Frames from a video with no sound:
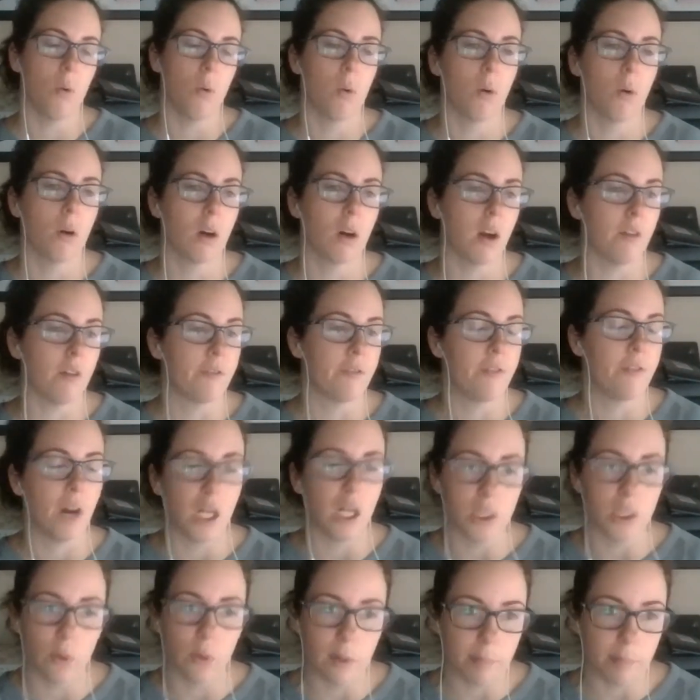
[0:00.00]
or a
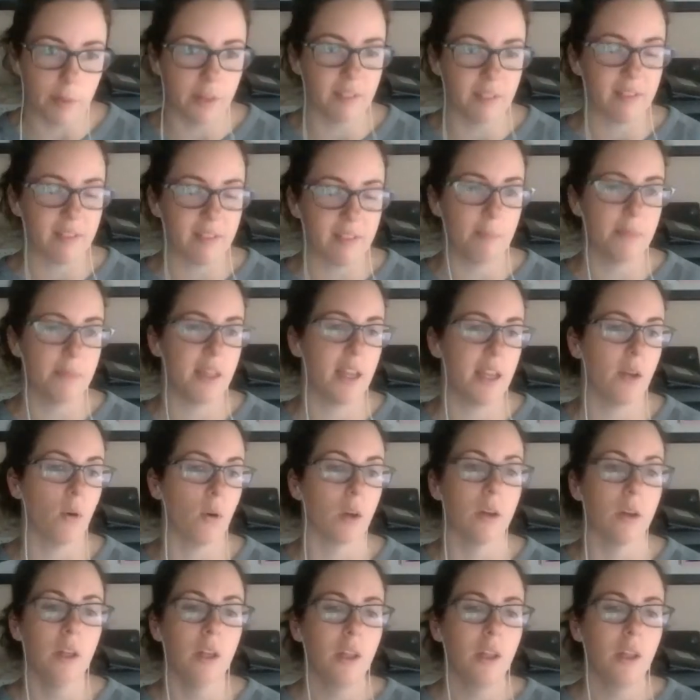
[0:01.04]
follow-up on something, or,